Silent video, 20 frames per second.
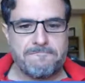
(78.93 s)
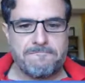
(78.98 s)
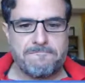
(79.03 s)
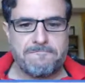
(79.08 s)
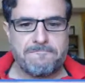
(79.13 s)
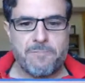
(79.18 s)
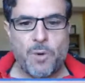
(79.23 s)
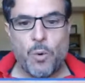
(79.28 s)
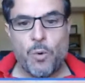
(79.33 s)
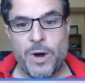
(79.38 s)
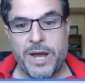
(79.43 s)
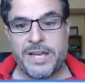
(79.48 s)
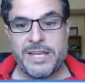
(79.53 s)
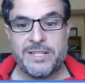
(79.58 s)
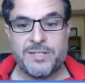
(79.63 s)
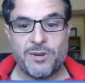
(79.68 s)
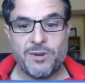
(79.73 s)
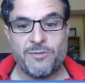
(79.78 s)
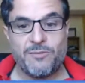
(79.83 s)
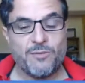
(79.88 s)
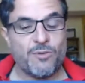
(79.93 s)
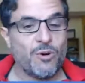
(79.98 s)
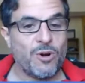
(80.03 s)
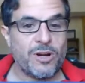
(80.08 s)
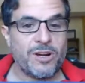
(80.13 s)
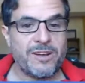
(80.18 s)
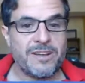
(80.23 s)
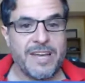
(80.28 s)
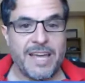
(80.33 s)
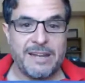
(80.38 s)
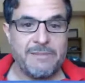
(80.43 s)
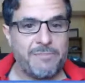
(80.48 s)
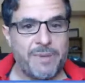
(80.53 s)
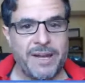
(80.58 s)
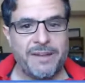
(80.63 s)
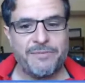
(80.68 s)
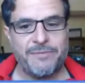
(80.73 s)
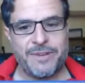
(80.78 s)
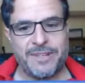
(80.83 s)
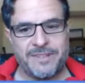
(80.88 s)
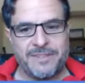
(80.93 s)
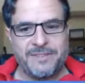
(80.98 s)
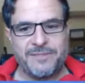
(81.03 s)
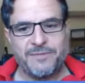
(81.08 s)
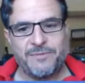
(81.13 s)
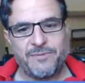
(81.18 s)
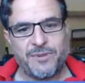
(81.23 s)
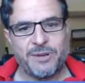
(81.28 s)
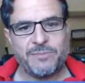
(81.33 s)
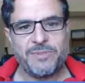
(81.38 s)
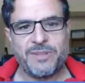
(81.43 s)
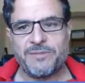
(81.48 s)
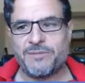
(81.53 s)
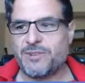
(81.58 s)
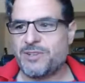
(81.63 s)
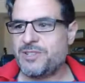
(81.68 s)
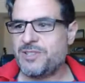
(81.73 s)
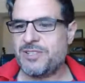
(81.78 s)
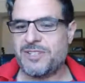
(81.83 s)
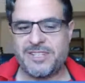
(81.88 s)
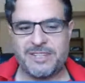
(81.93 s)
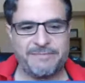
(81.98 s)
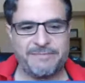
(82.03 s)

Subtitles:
ways of work and benefit from diversity?